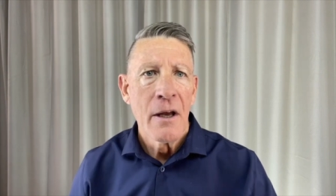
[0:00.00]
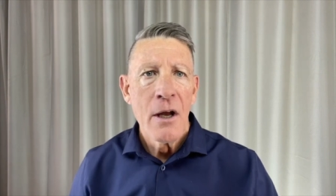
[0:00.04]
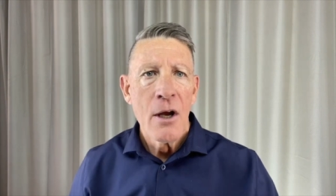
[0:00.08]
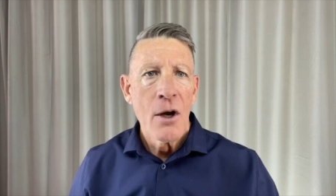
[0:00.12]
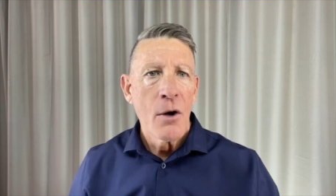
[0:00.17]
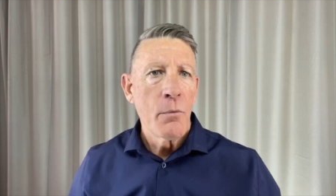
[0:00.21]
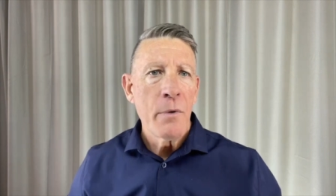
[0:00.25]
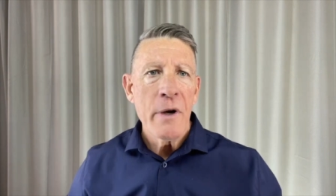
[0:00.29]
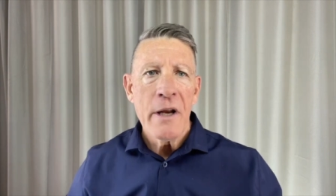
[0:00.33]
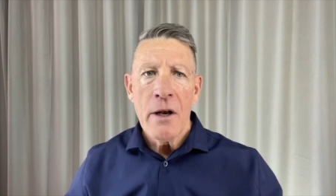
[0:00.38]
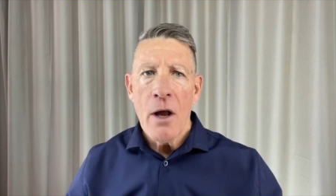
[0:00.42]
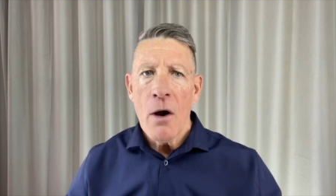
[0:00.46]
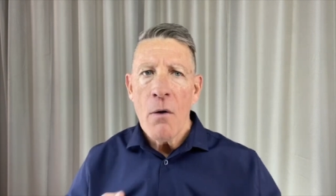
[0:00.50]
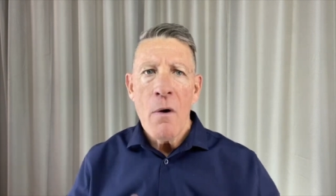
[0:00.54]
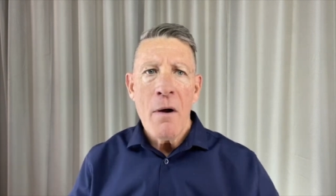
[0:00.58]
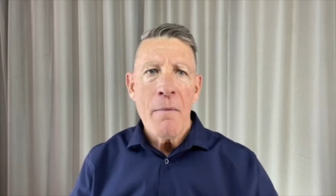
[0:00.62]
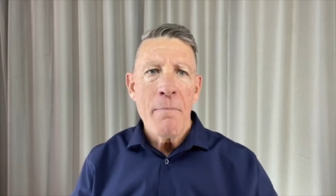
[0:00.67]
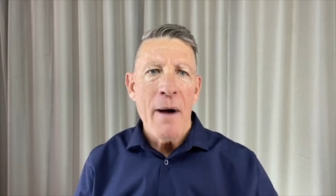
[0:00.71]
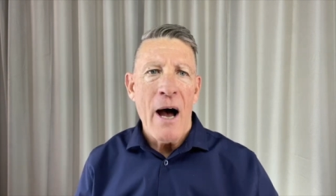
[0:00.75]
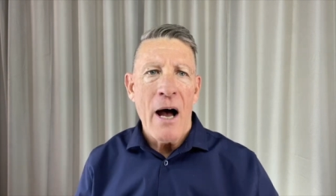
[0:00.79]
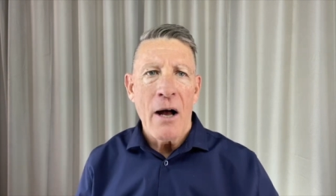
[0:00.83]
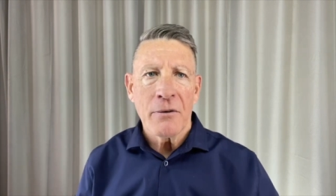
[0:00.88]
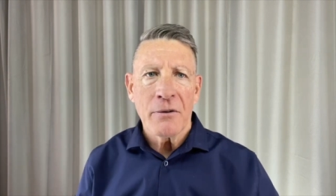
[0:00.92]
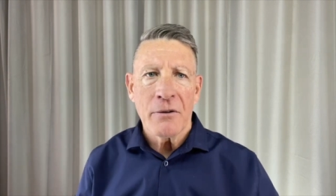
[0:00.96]
We know
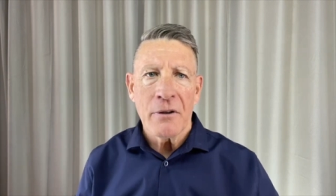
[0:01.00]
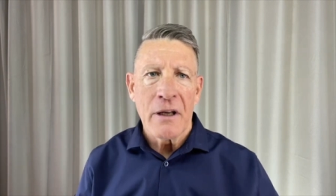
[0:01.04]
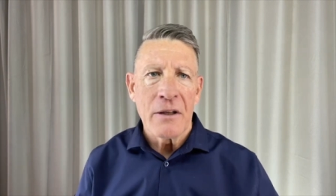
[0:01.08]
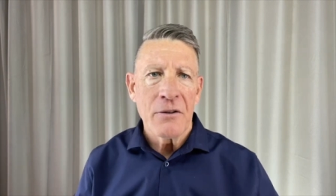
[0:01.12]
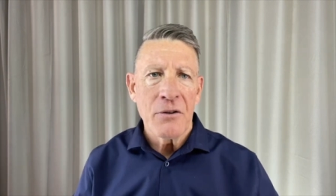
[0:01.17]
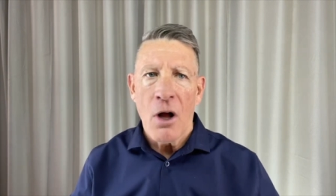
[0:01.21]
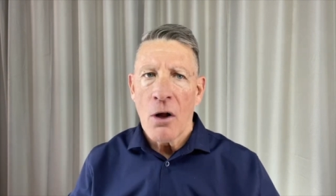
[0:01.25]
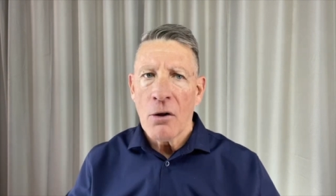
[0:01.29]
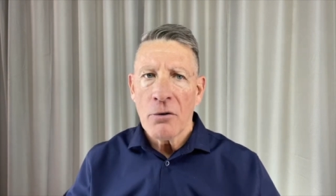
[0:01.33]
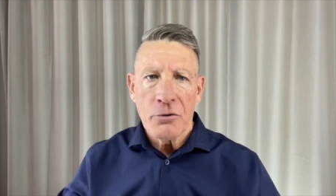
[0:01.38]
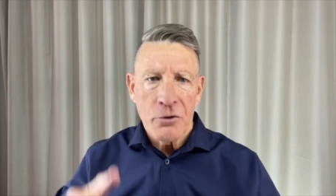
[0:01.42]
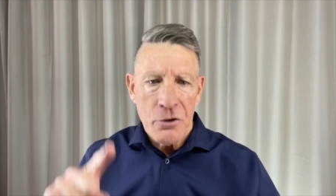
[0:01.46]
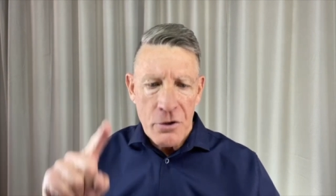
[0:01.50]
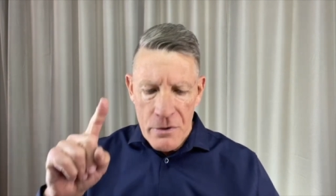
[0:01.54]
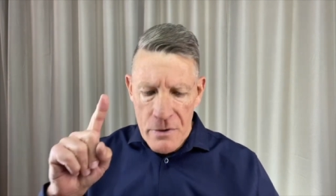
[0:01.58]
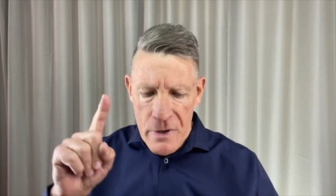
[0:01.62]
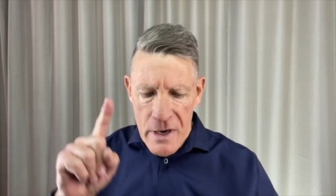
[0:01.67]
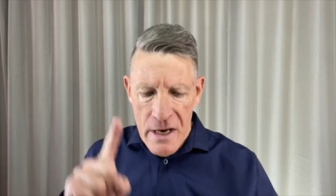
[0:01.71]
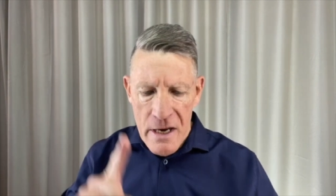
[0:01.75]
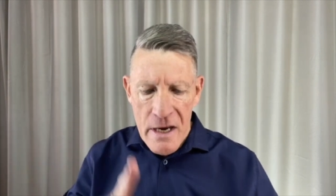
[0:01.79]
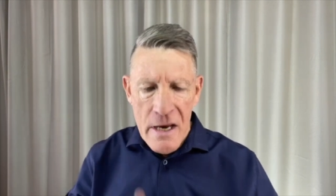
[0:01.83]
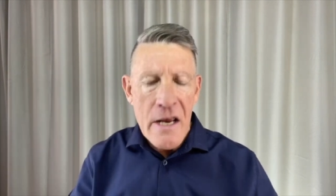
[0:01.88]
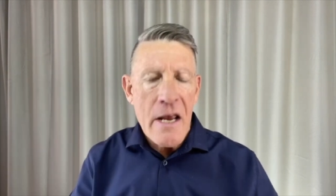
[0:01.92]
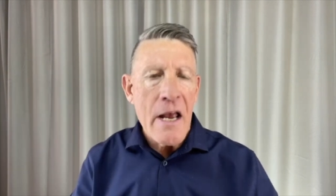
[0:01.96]
about
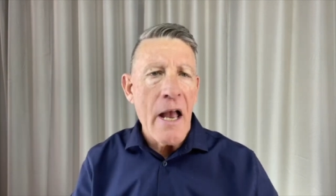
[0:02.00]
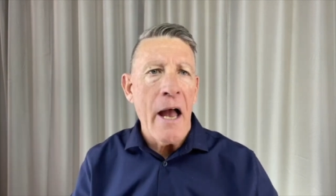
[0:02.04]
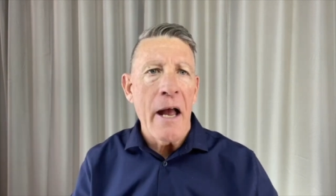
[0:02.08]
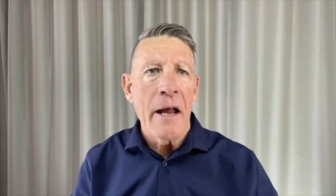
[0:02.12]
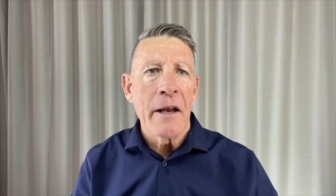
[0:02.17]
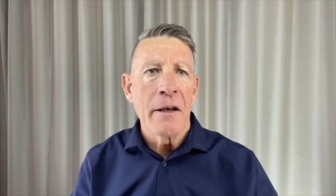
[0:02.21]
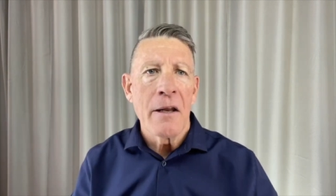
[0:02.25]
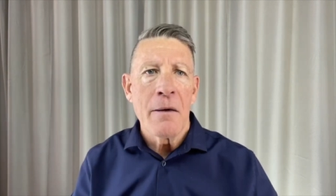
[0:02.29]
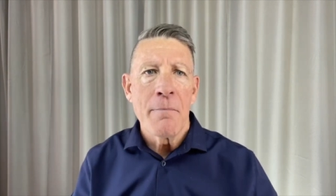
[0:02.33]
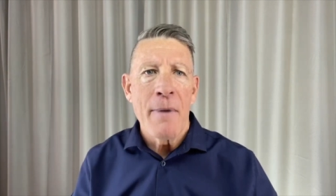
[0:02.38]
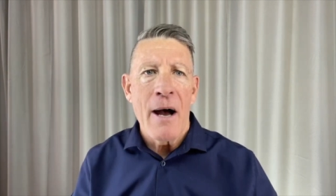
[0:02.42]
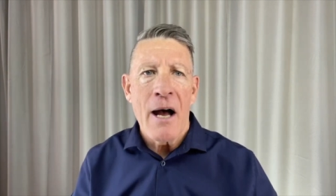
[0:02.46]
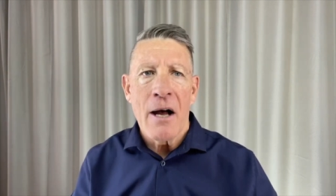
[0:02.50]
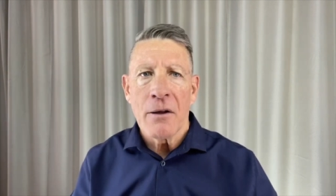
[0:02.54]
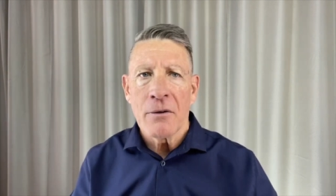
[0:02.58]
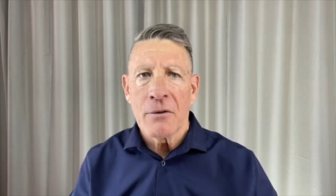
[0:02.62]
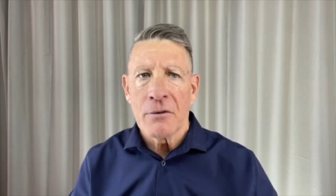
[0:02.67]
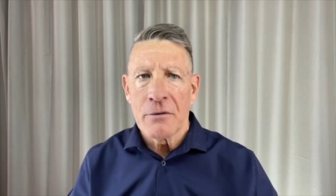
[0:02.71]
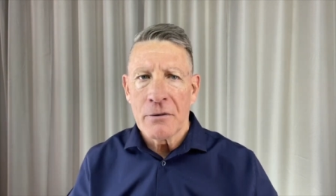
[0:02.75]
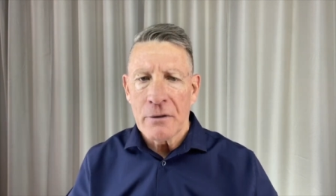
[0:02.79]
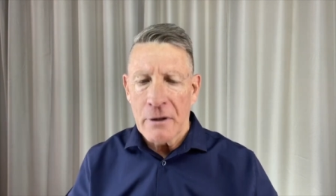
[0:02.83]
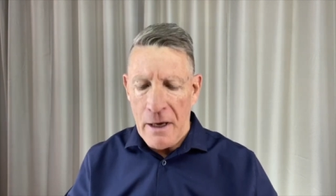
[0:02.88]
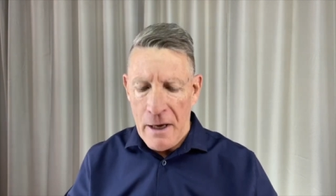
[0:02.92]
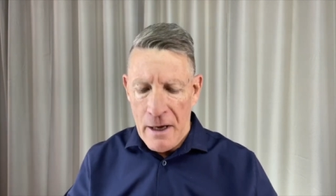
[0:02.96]
adultery and
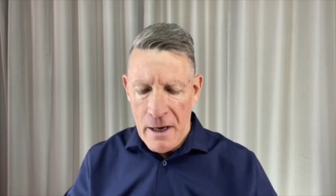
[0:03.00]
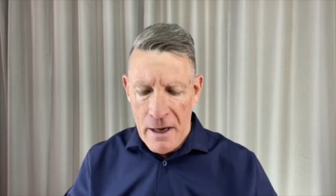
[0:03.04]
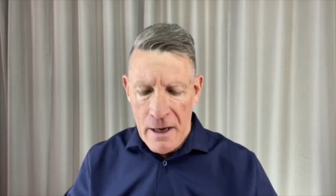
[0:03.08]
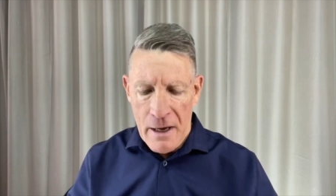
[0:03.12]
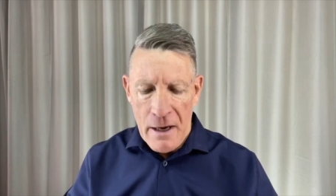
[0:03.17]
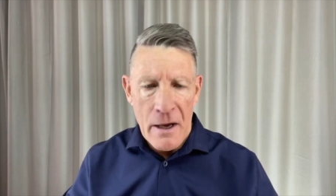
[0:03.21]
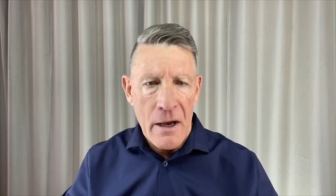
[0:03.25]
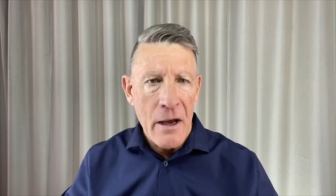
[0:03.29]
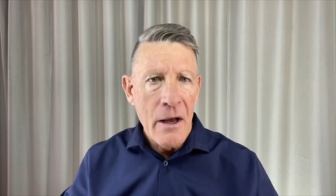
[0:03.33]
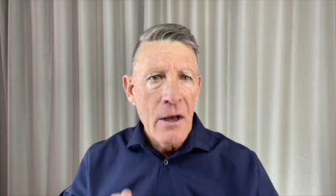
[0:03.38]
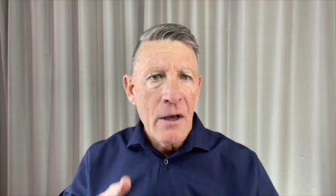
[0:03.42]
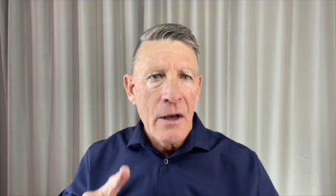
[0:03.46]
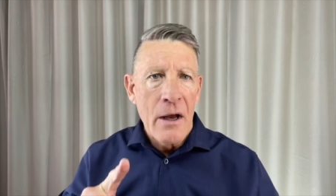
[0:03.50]
about uh,